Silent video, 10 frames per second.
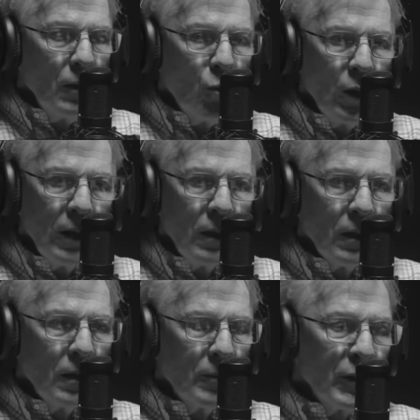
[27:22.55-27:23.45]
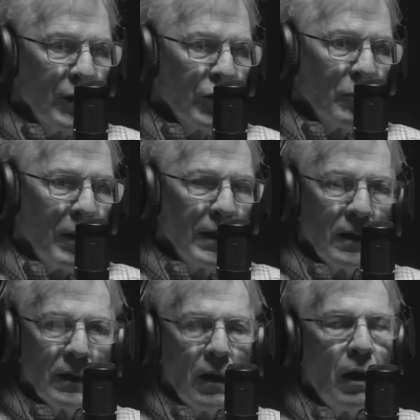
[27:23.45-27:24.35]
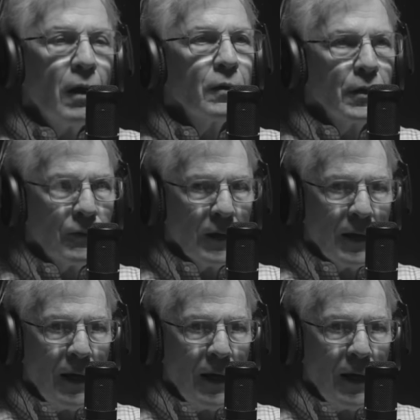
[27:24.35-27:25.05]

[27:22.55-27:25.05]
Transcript: We participated in all different